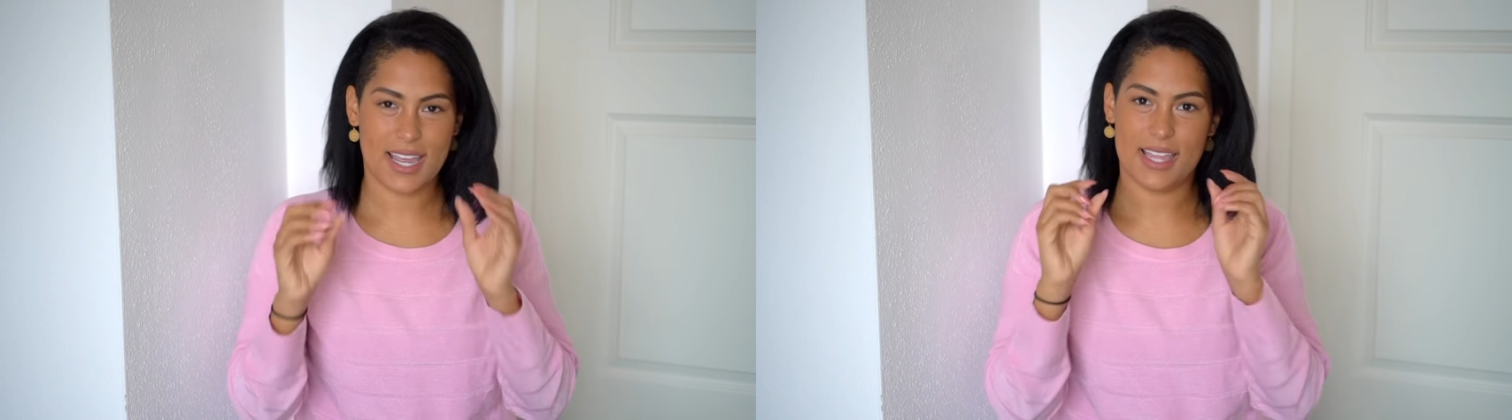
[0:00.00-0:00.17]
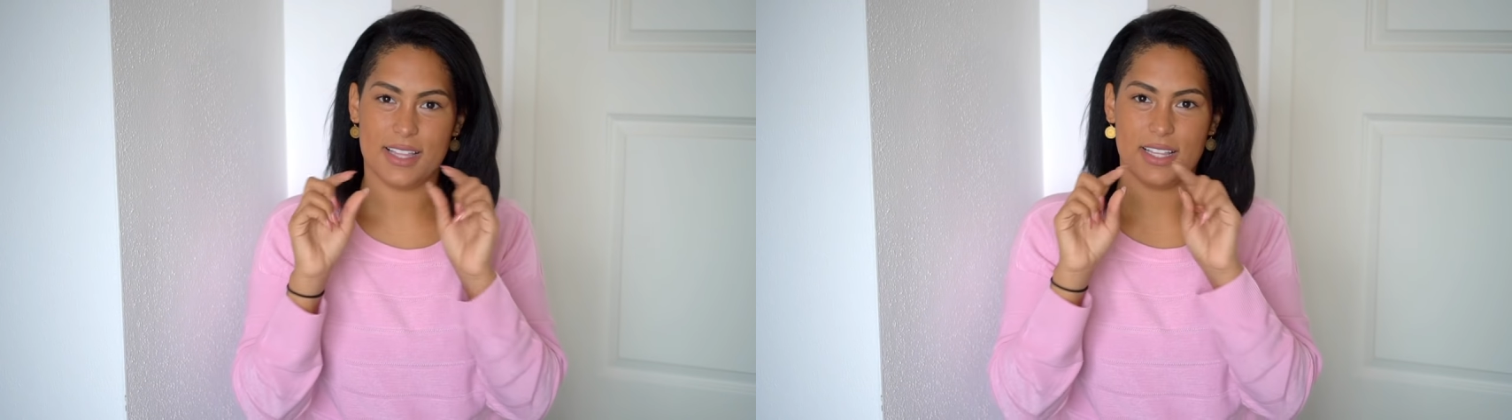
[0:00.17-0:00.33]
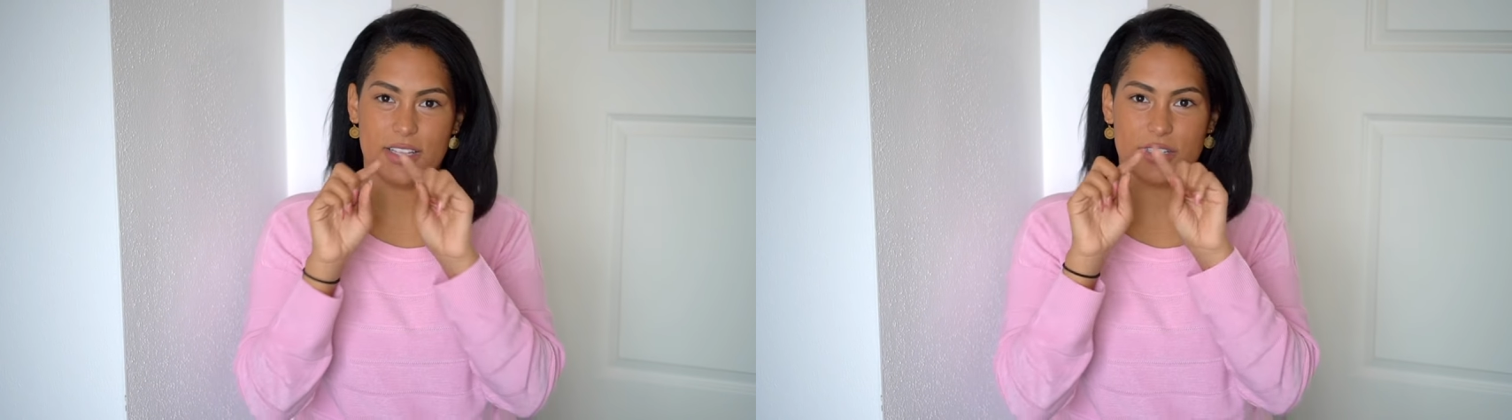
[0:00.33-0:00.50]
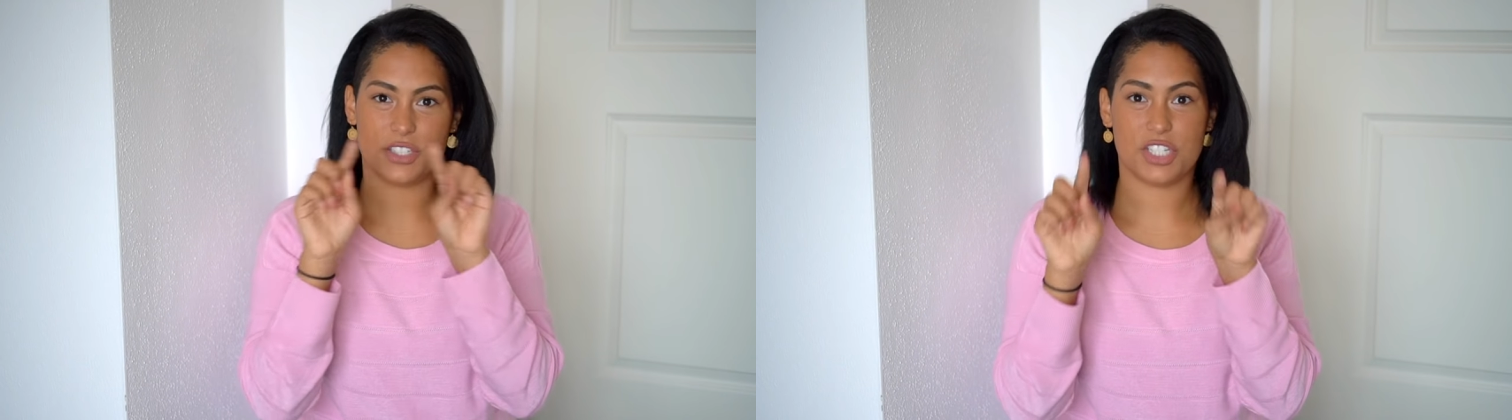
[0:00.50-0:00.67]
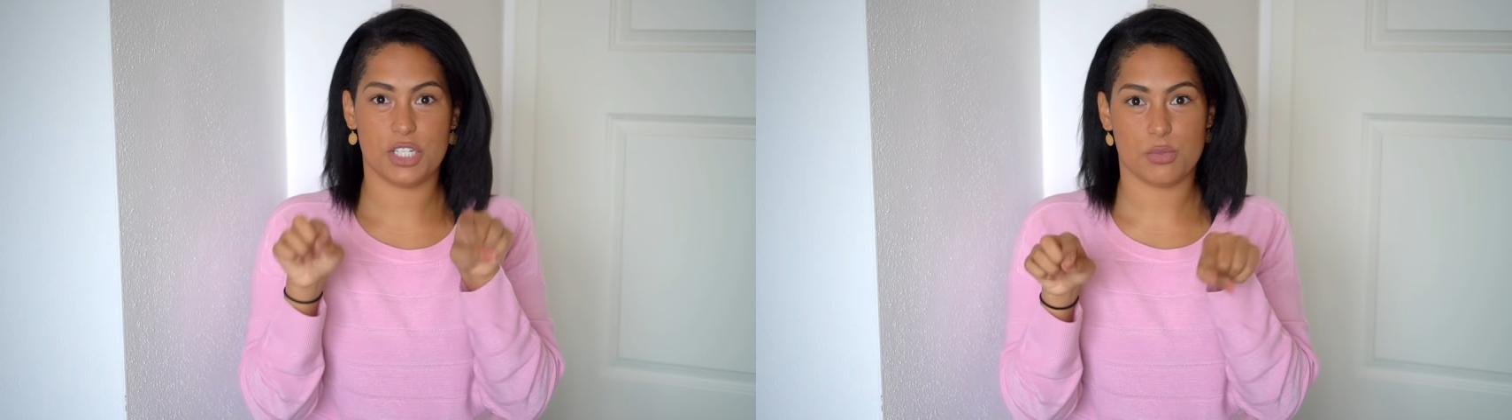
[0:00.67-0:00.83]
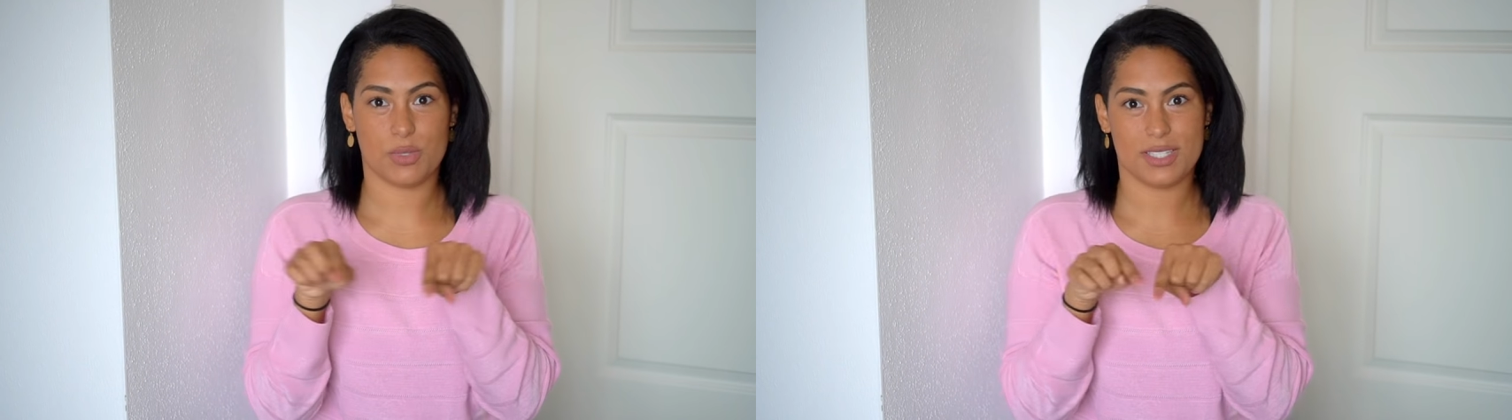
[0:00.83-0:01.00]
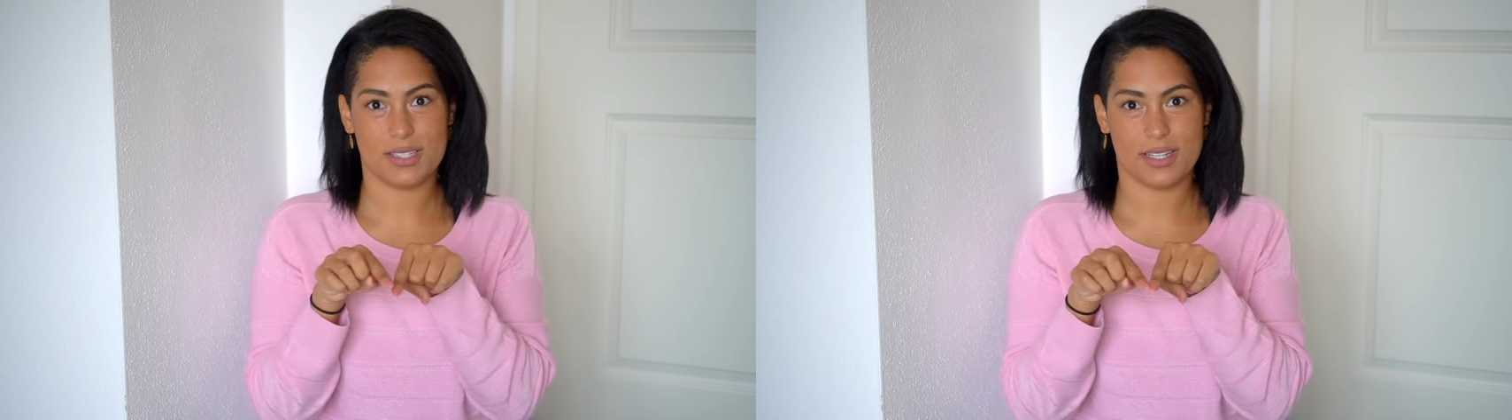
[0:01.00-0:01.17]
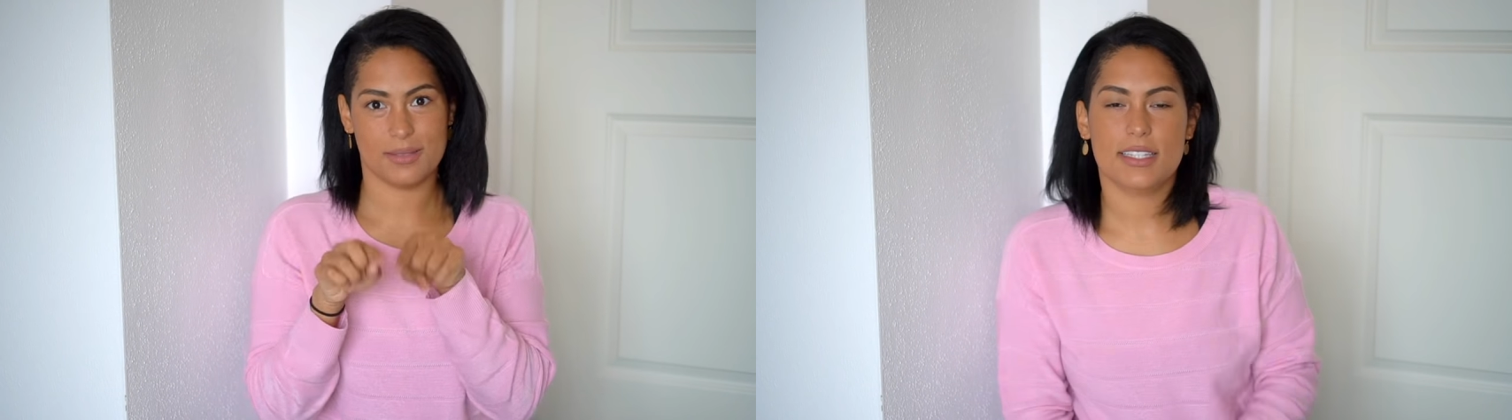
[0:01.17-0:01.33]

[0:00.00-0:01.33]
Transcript: and then there's Cheez Whiz there.